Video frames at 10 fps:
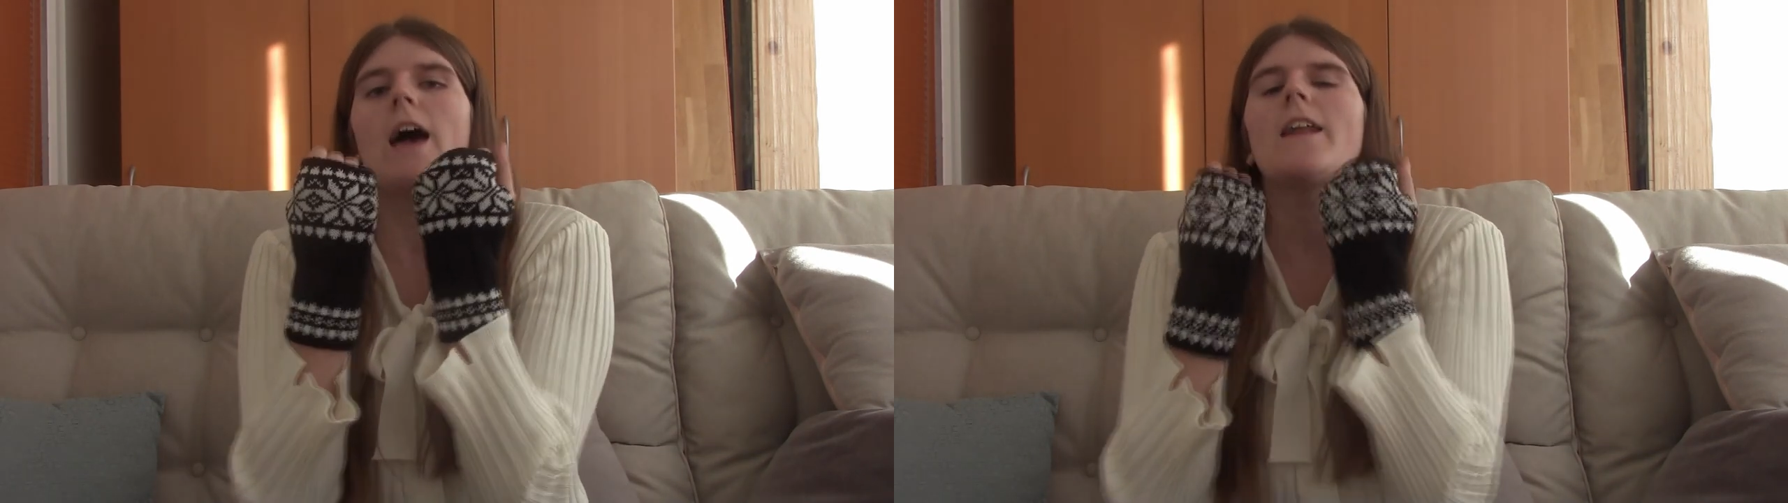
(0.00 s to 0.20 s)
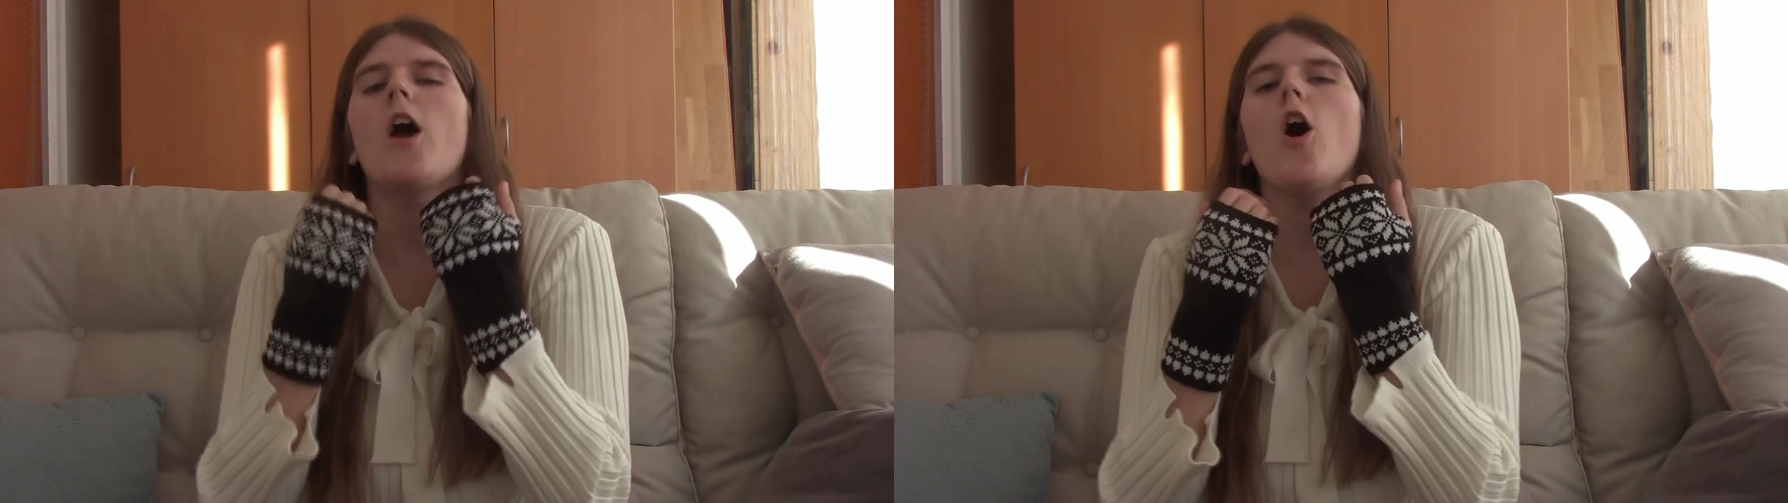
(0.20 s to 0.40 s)

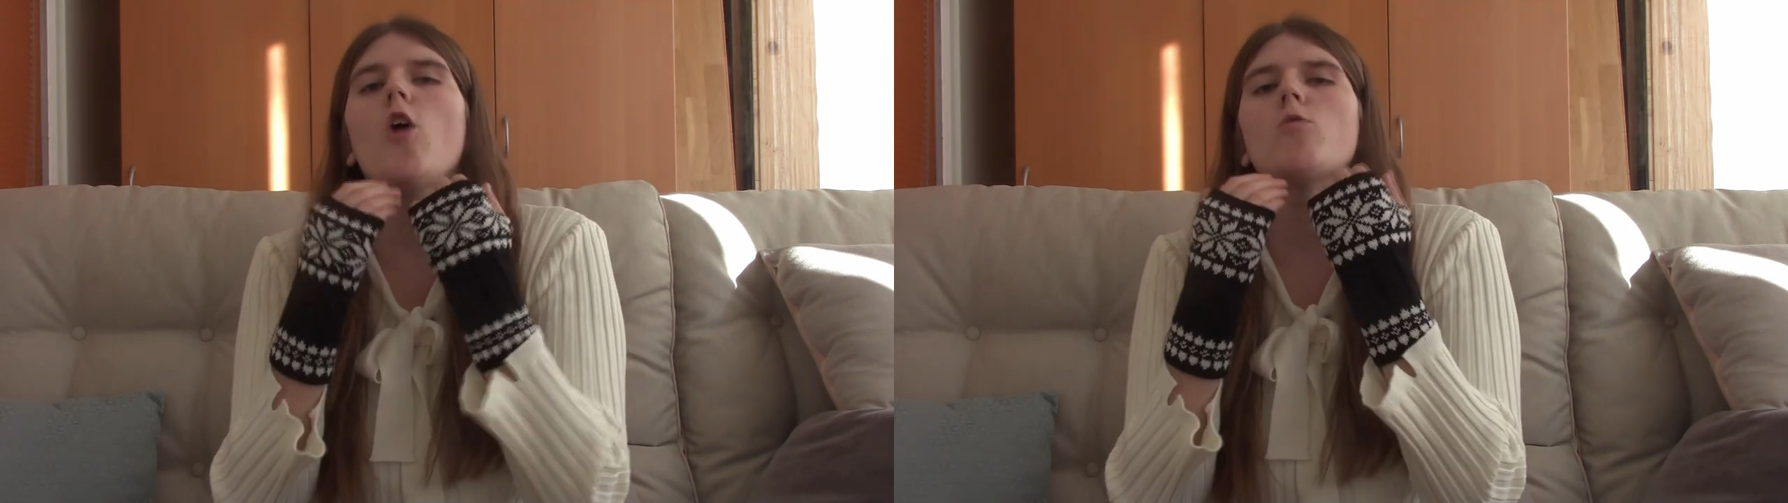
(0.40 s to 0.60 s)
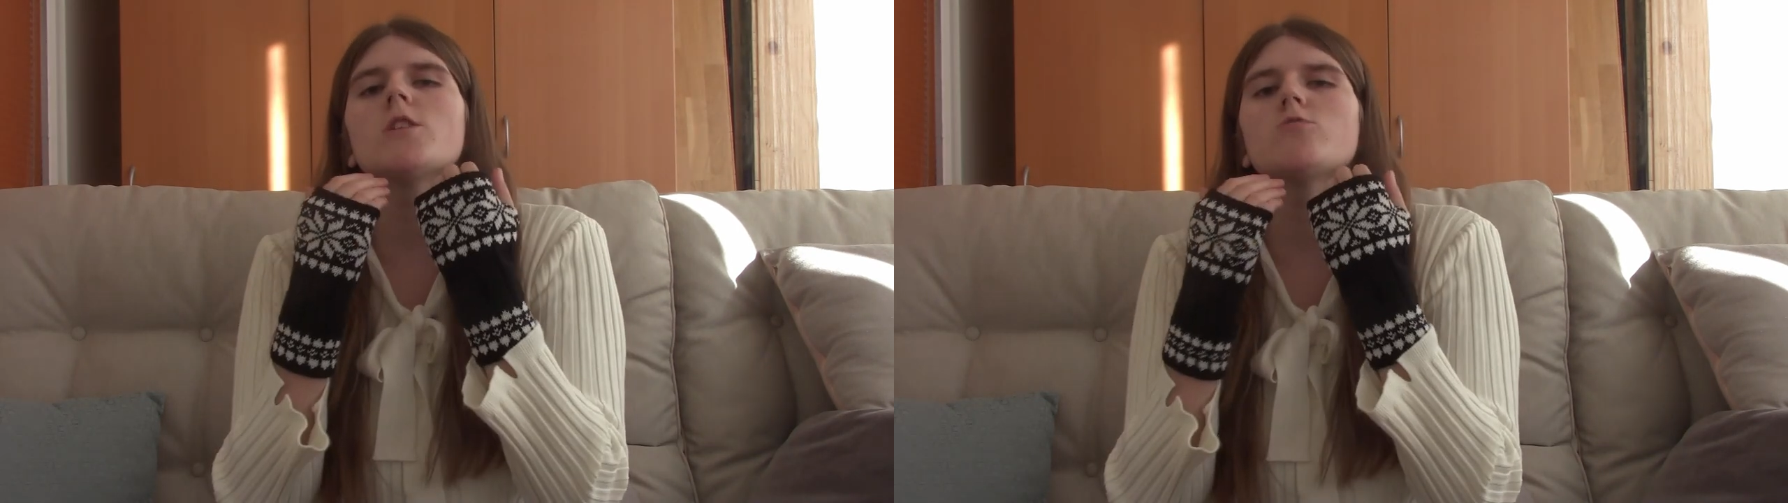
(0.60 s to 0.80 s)
and I
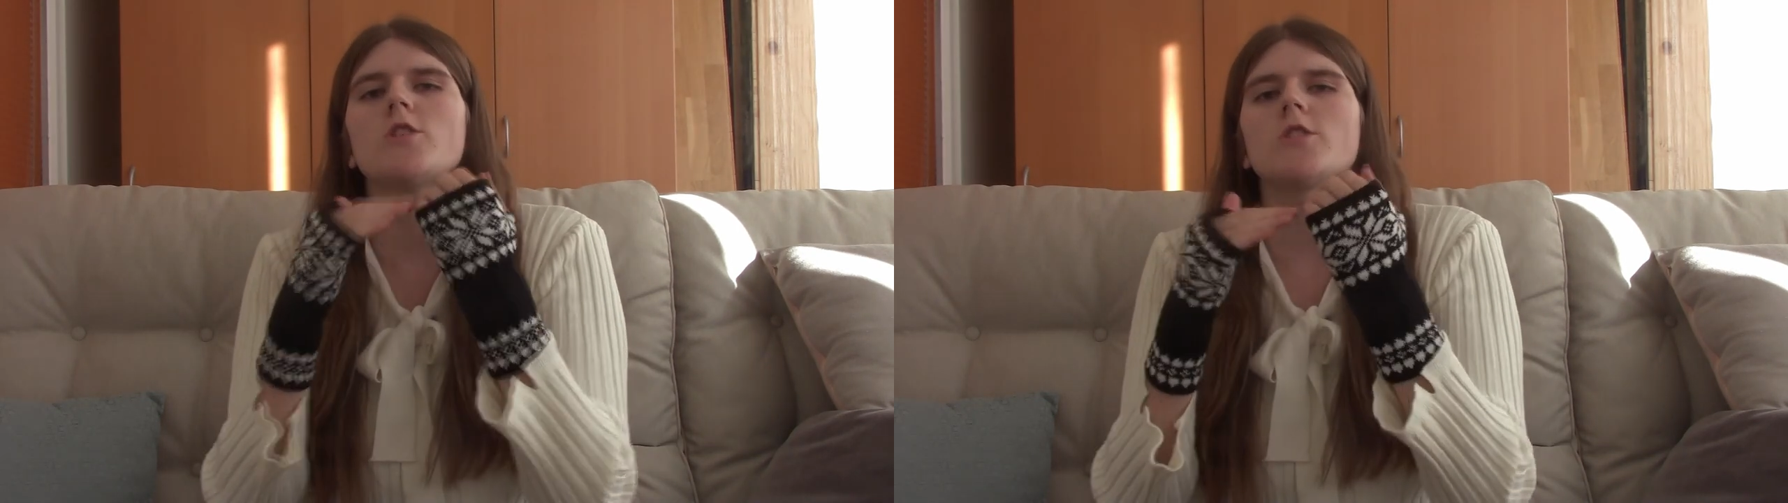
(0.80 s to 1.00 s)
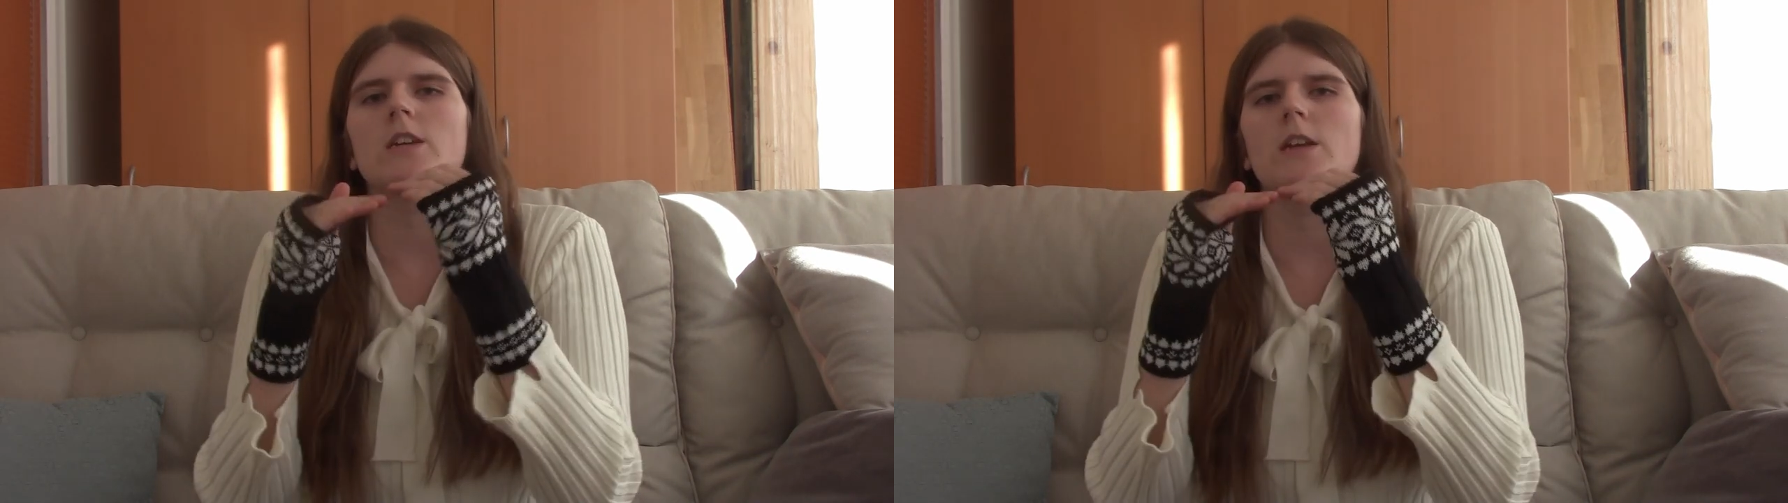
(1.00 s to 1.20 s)
always
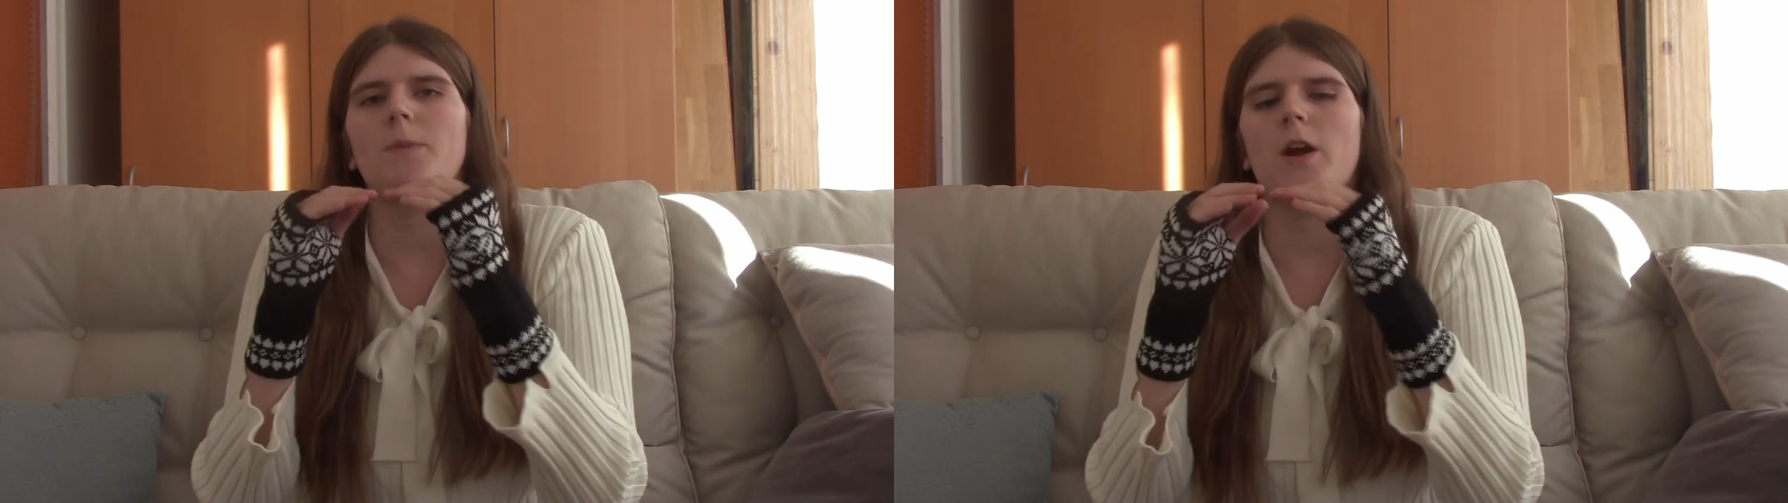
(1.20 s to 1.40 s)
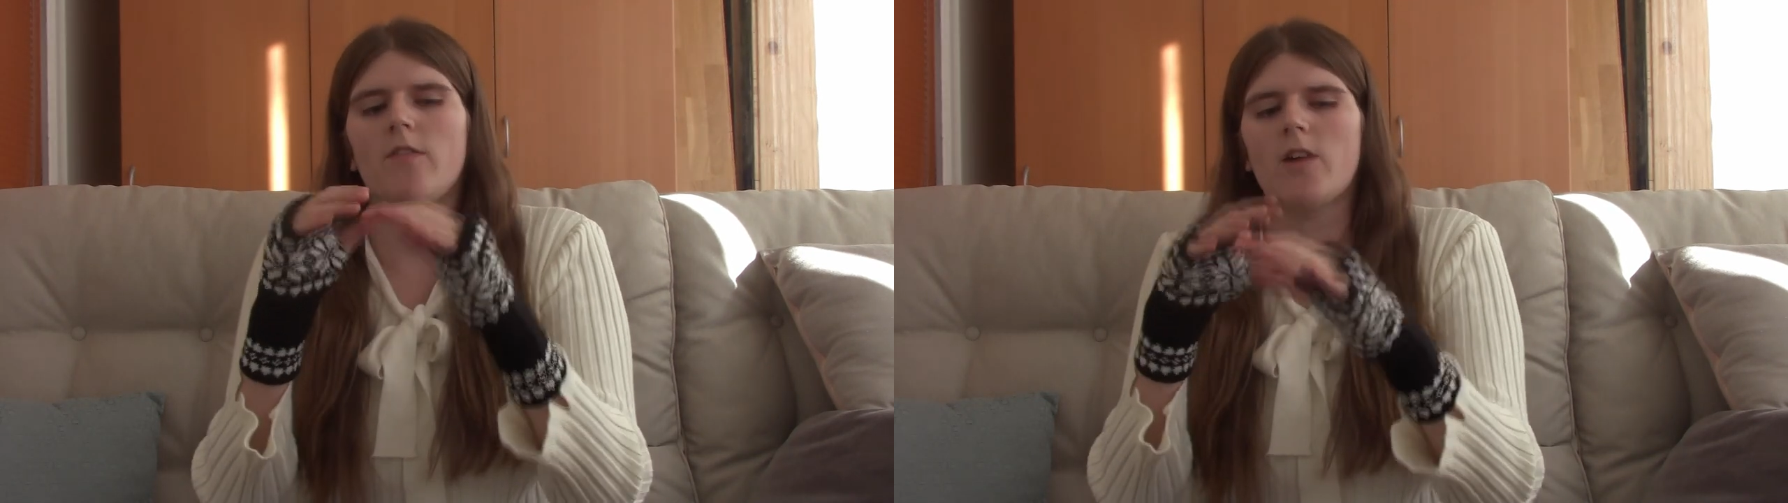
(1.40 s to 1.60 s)
wanted a
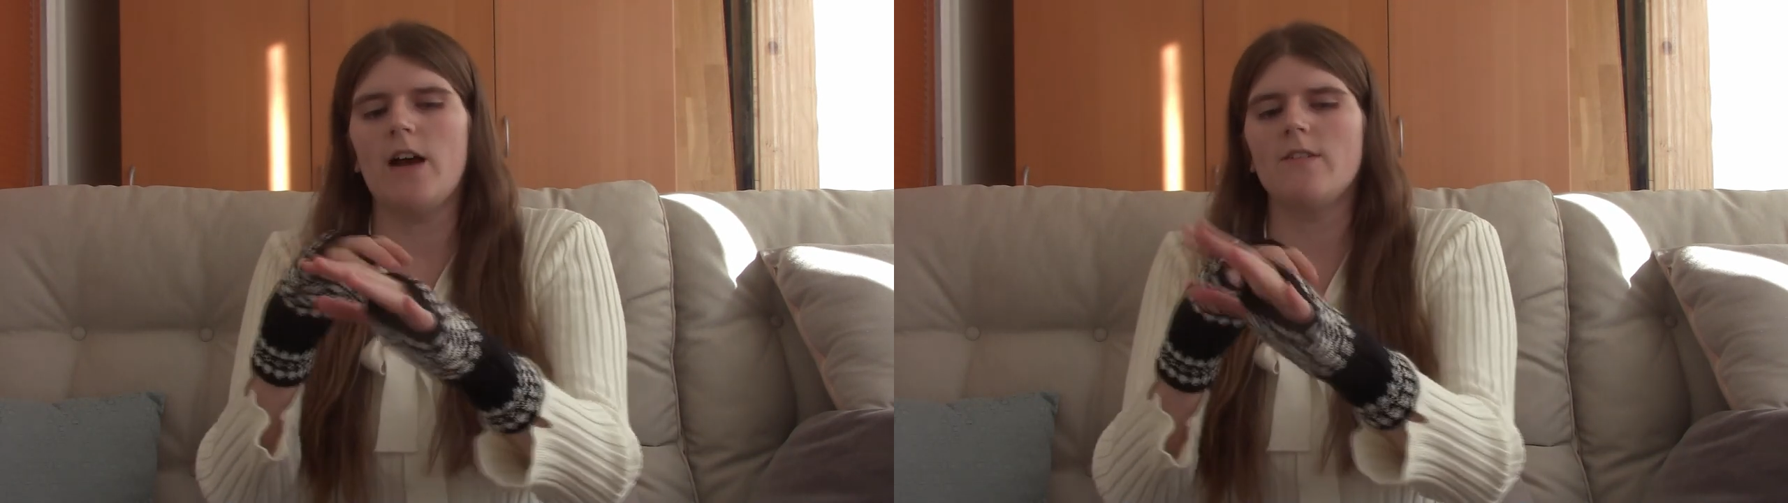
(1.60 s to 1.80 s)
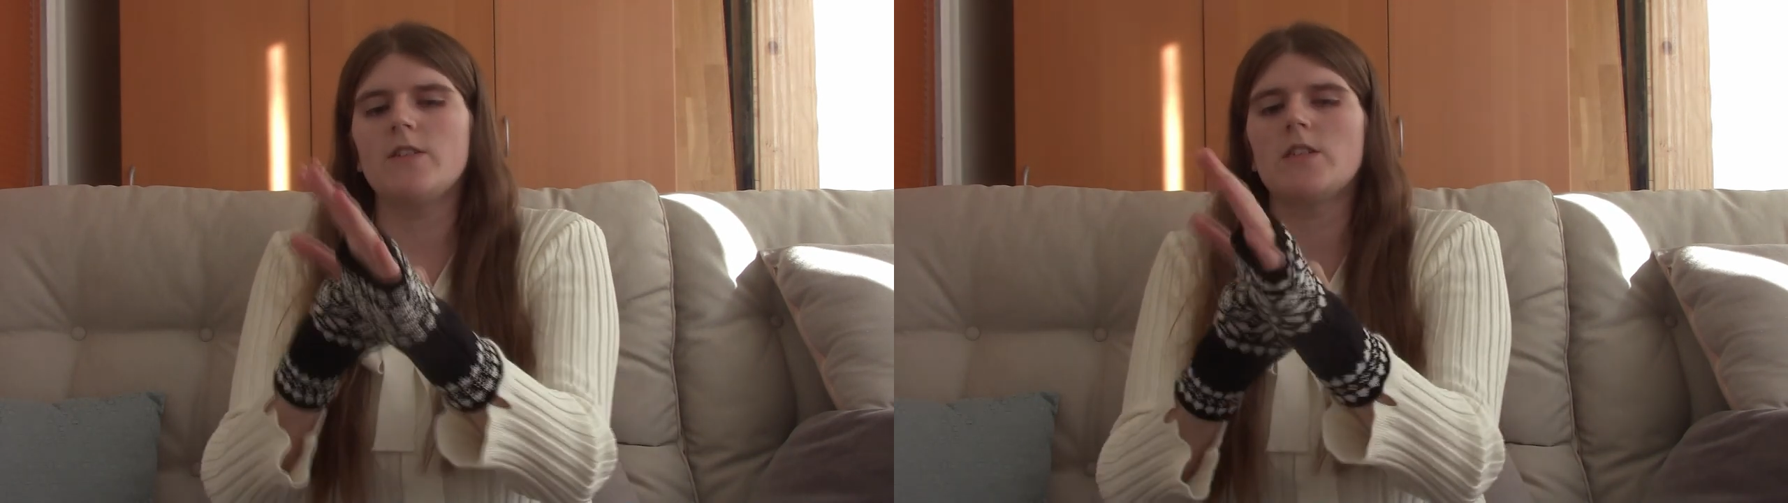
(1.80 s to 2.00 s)
pair of
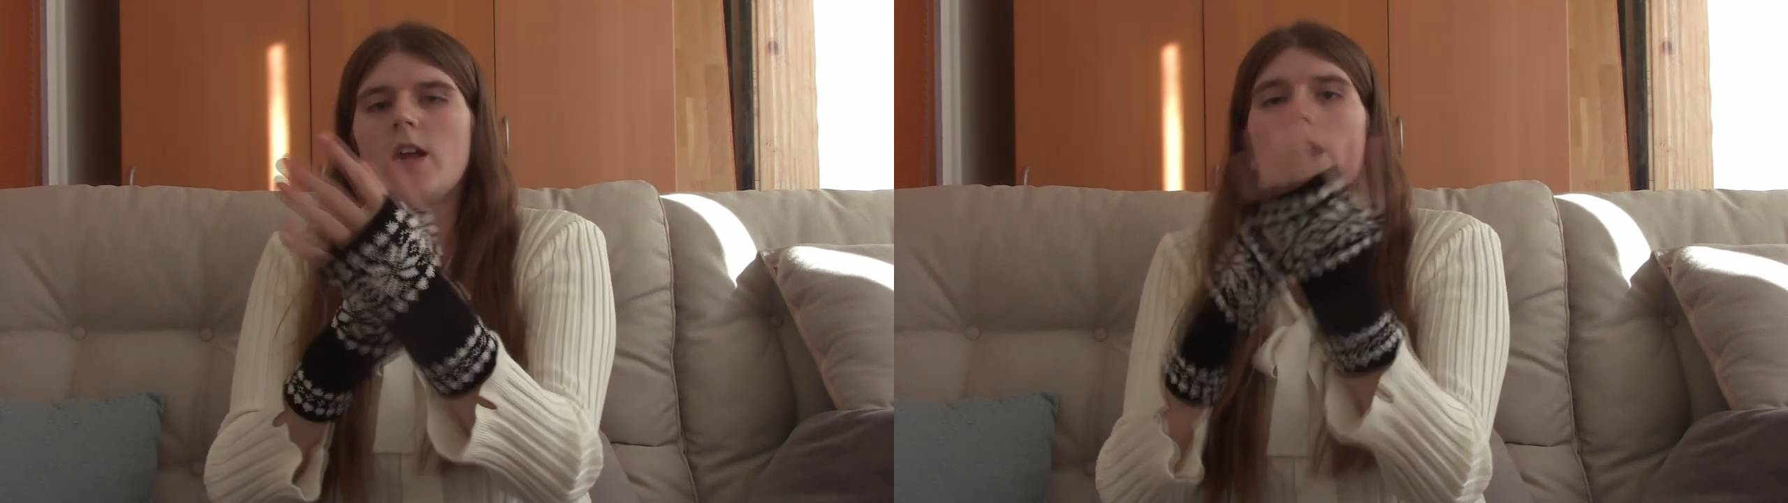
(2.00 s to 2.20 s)
gloves